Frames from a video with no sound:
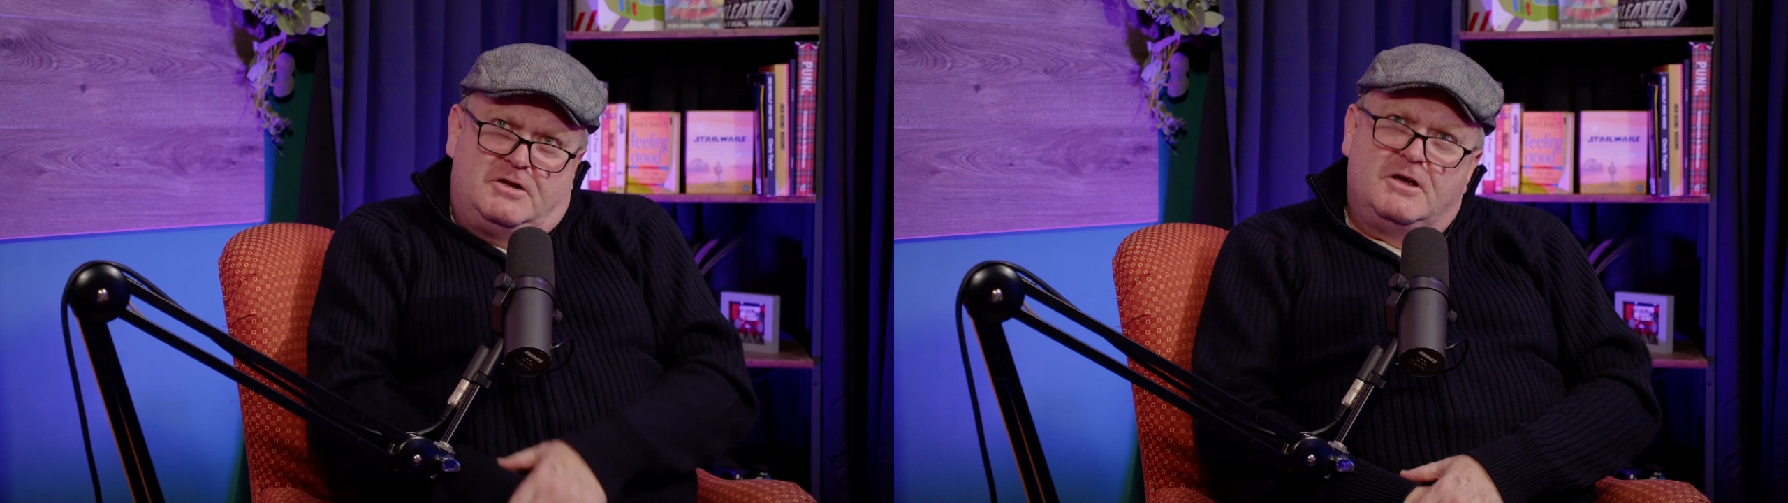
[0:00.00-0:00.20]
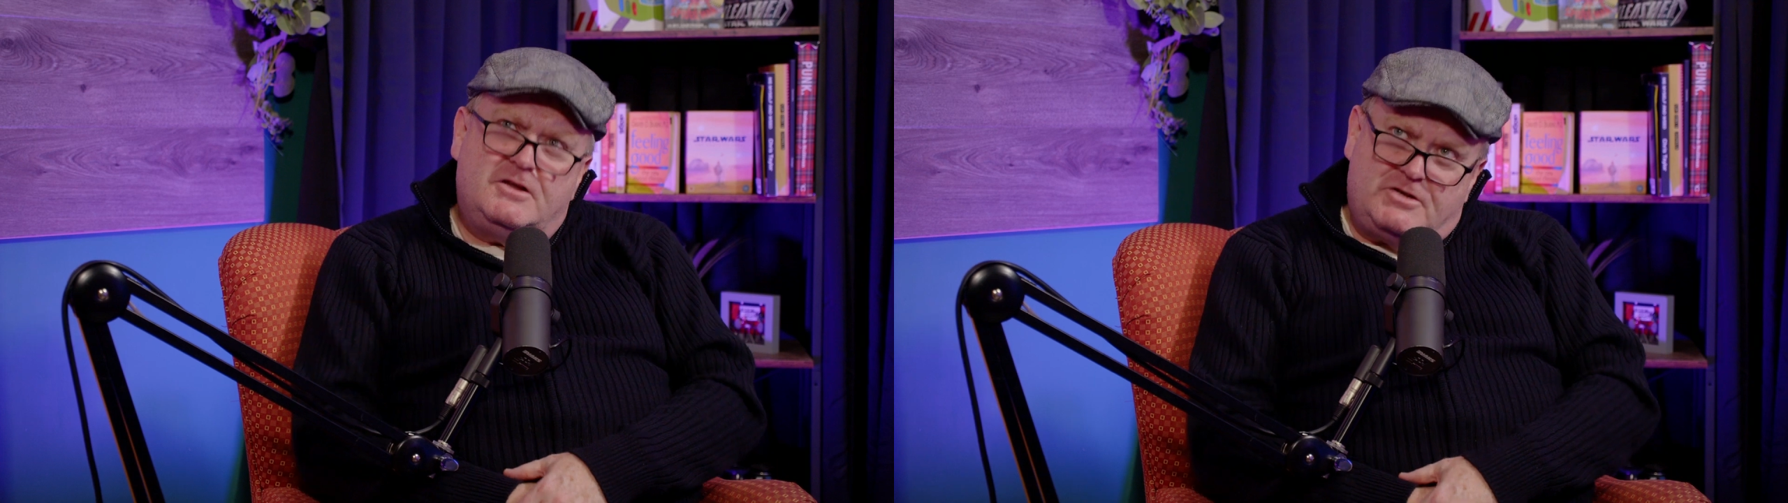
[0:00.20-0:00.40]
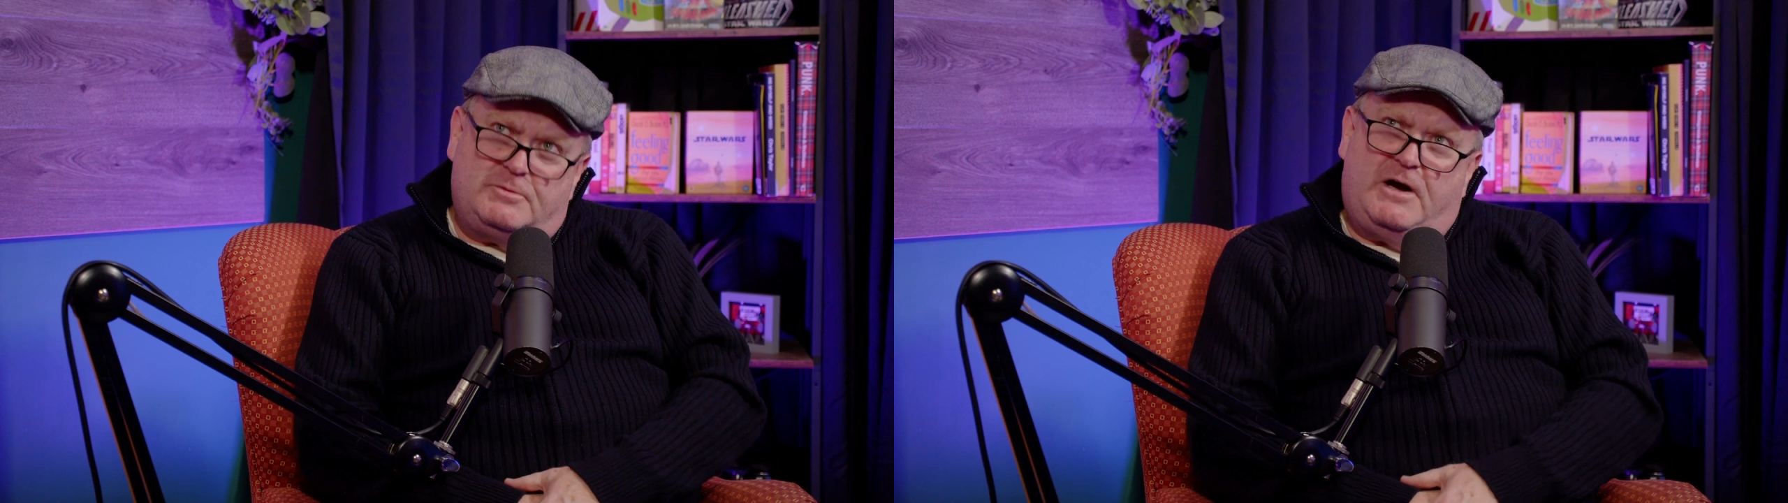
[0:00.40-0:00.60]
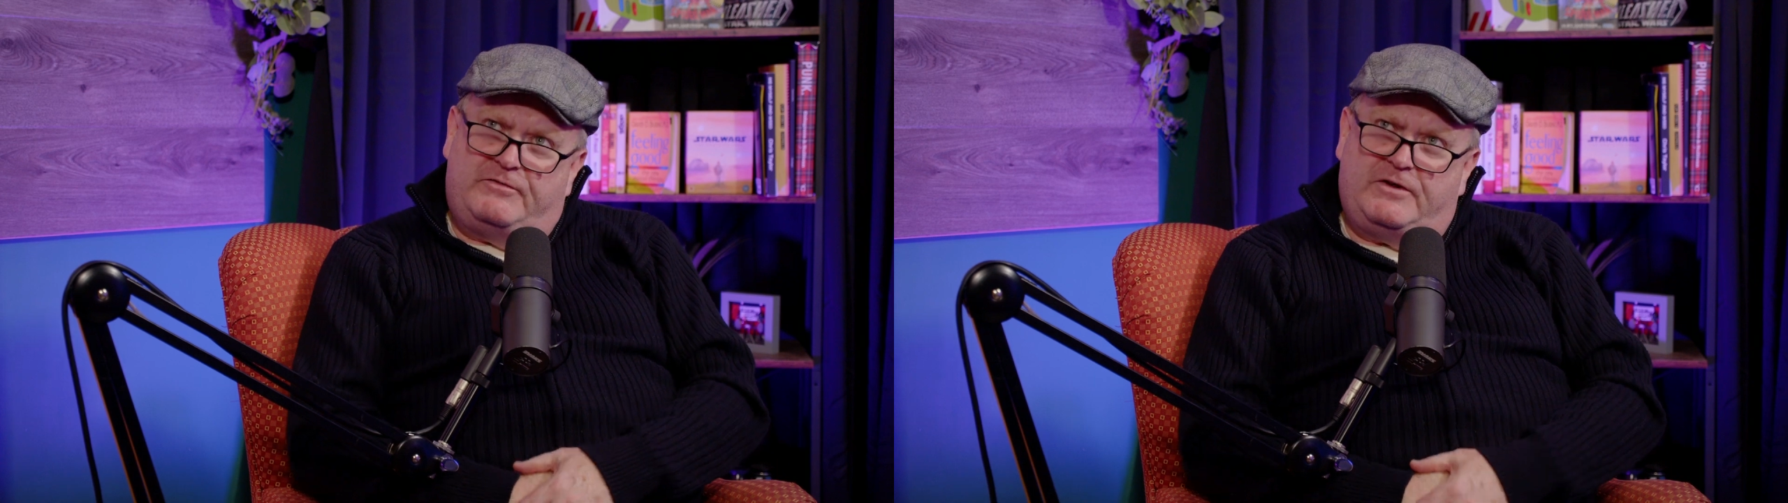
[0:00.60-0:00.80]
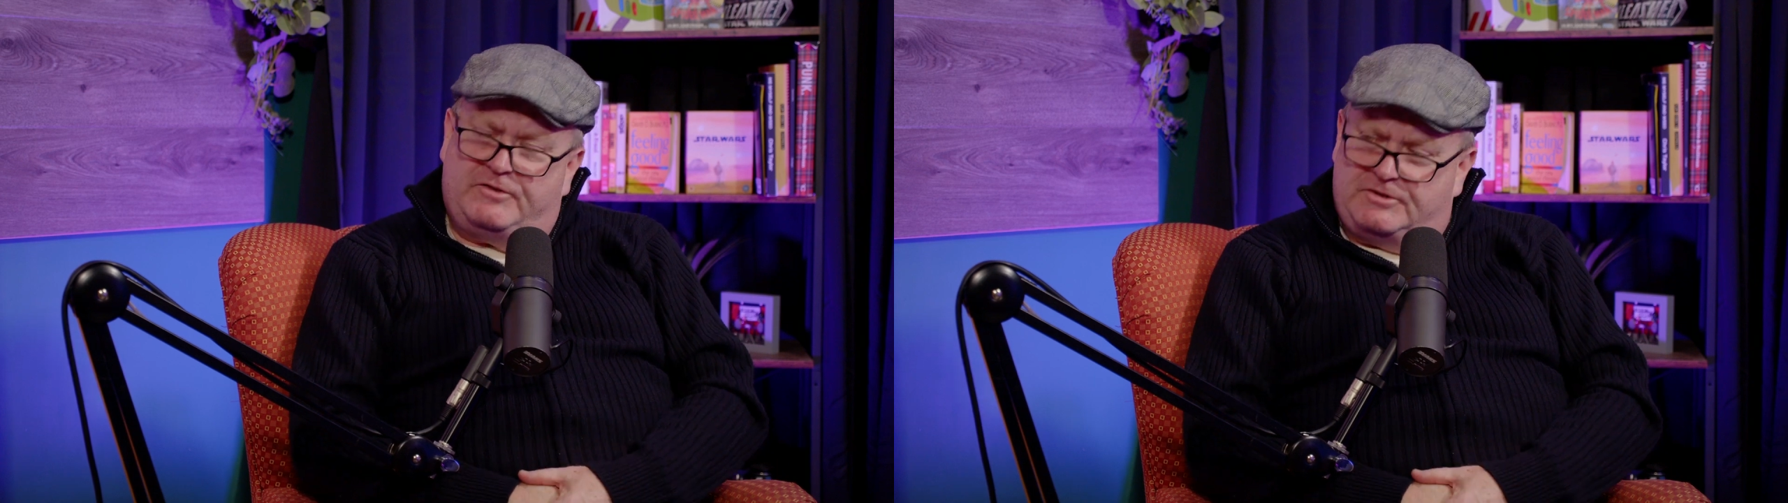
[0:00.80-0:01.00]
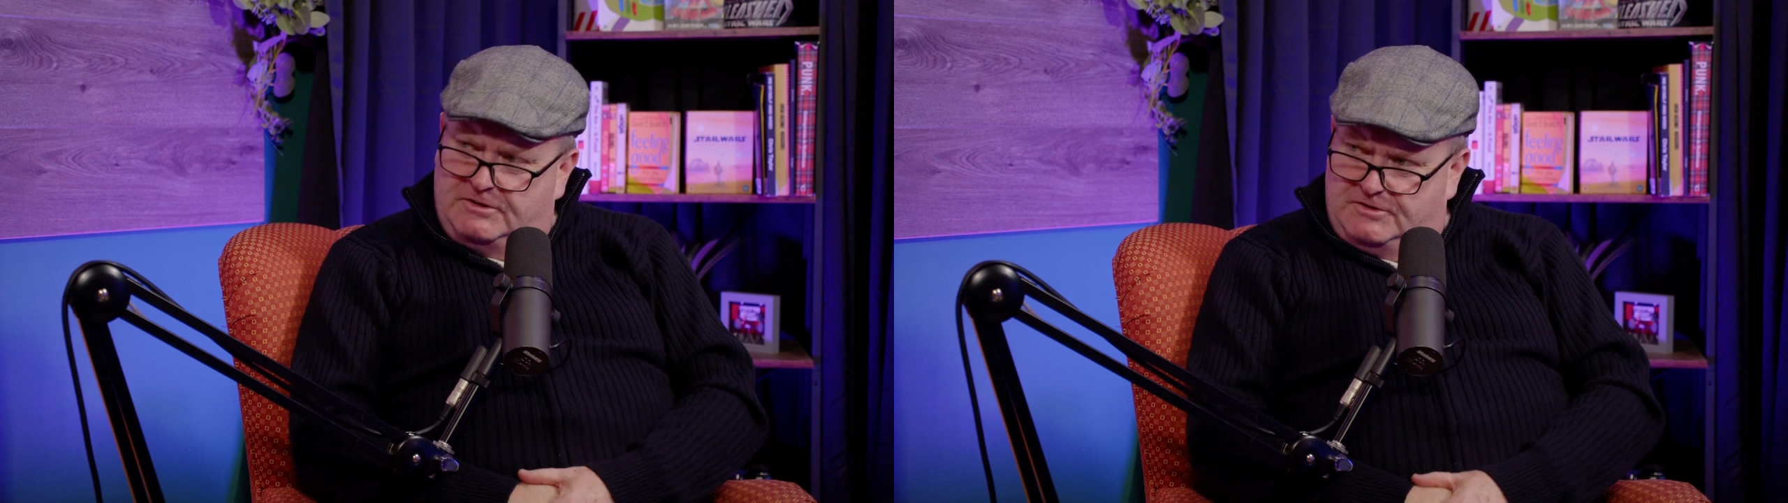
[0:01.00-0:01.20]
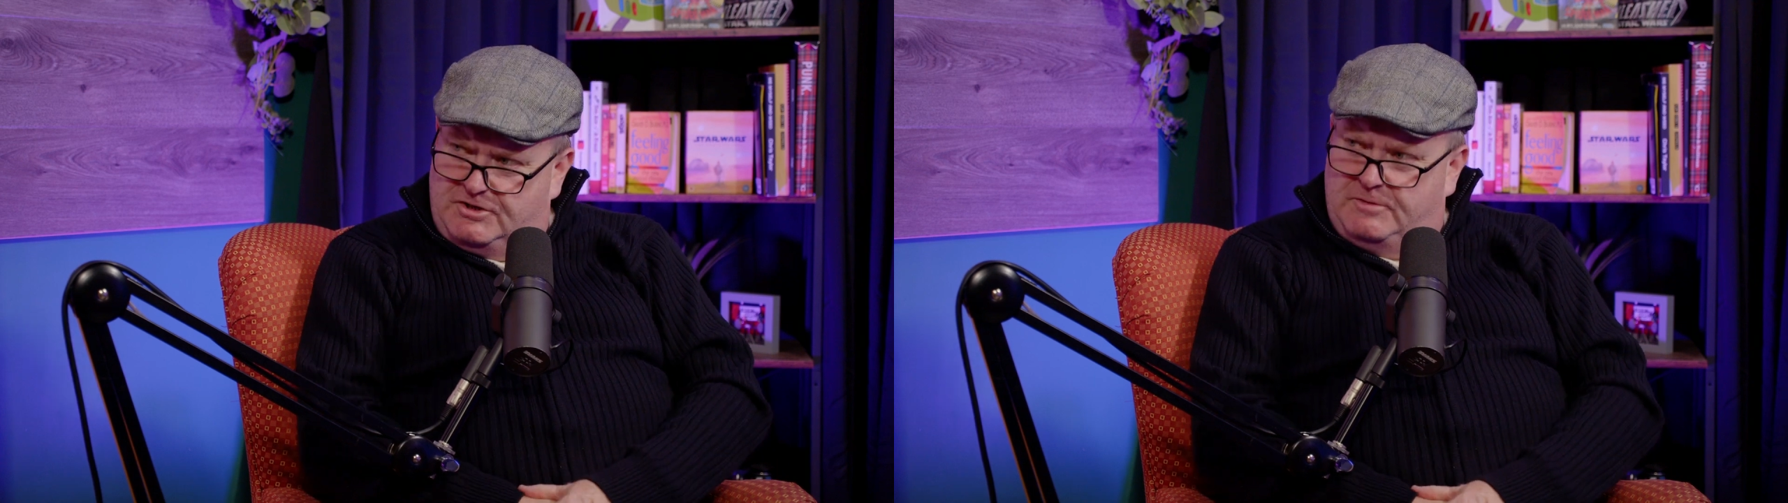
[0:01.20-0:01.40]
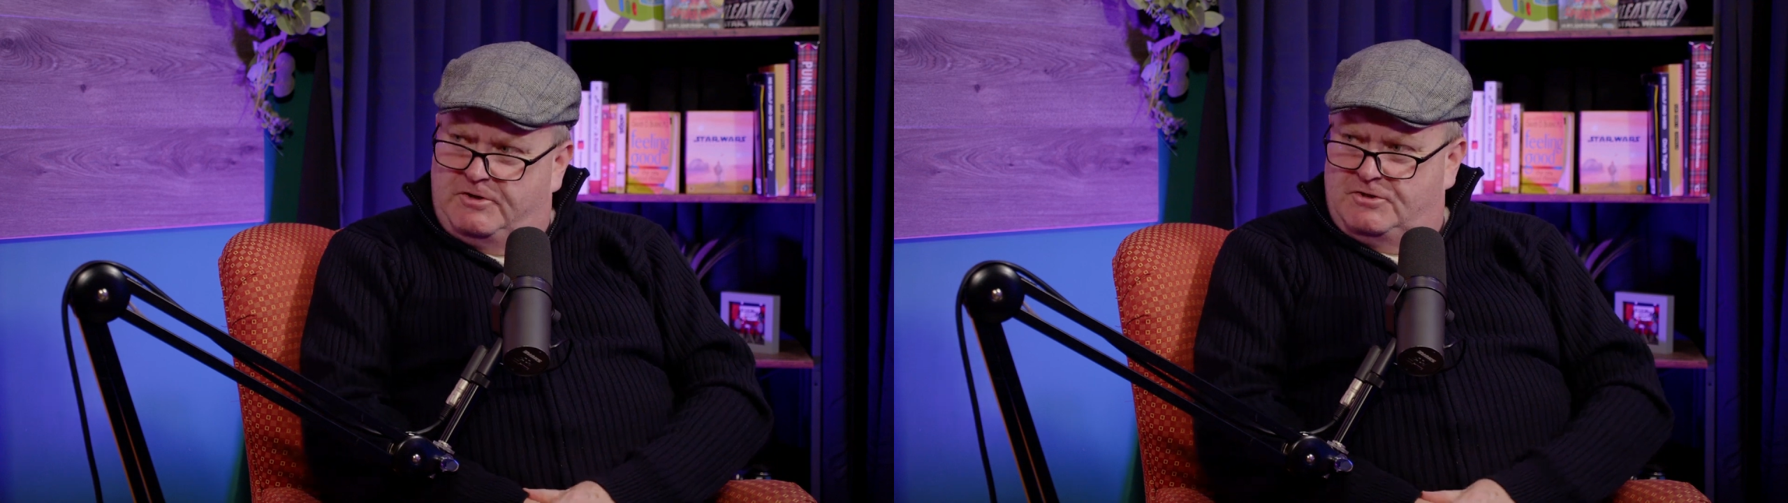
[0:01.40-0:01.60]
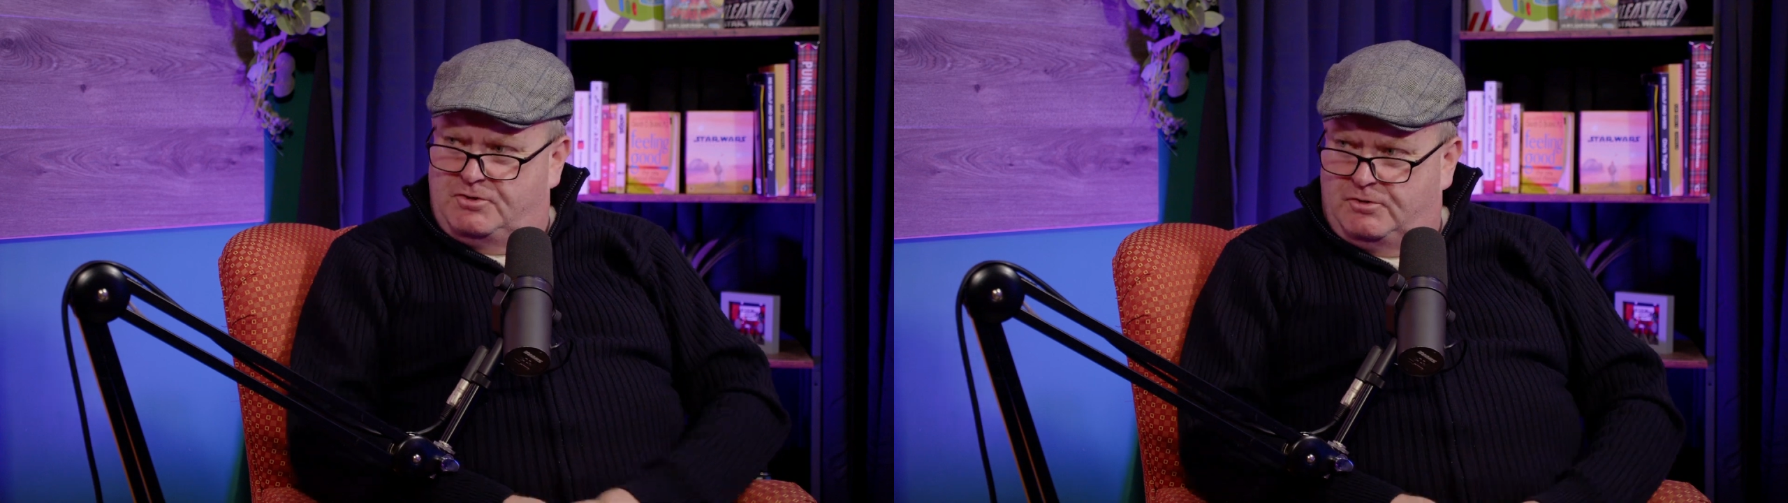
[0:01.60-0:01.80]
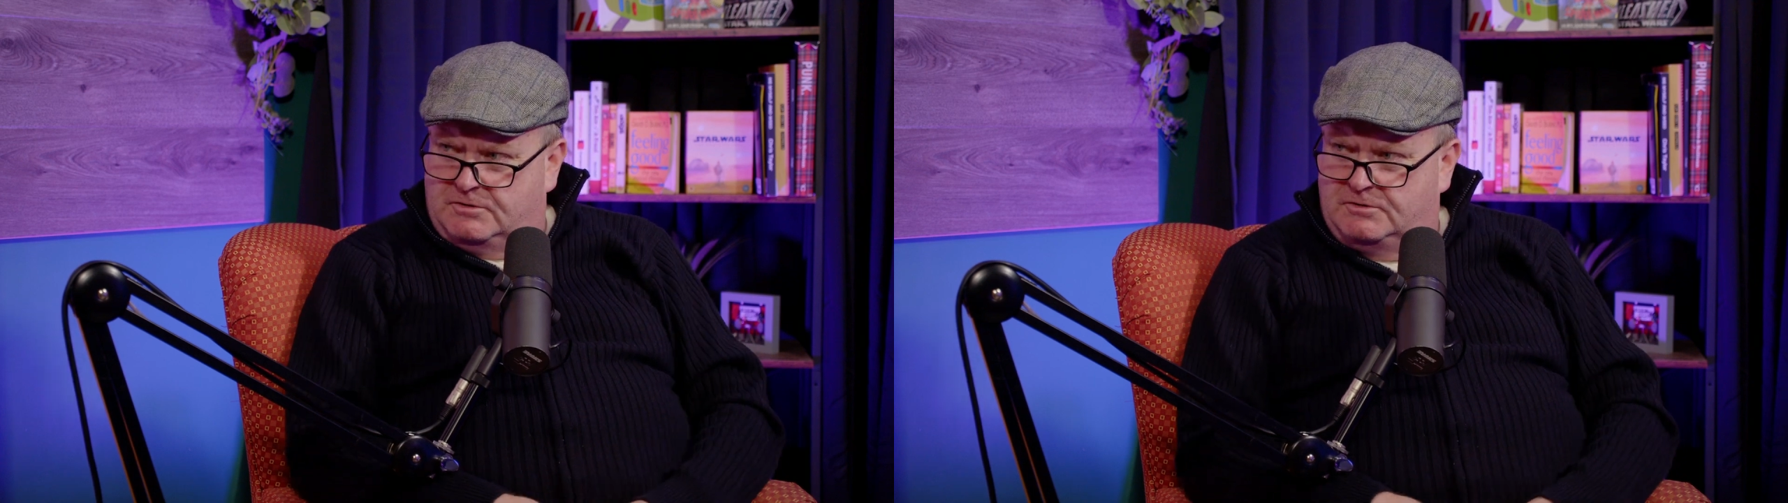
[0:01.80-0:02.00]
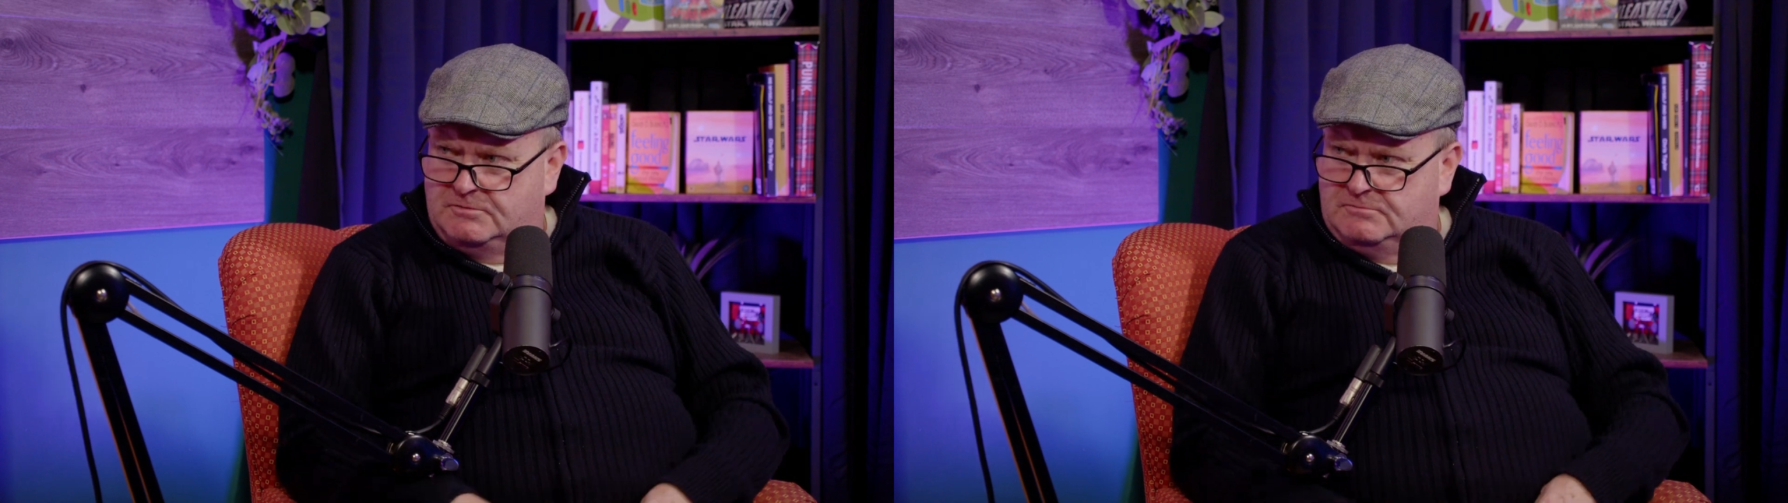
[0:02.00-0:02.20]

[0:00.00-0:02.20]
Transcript: do you know what I've never seen? Sheep getting shorn.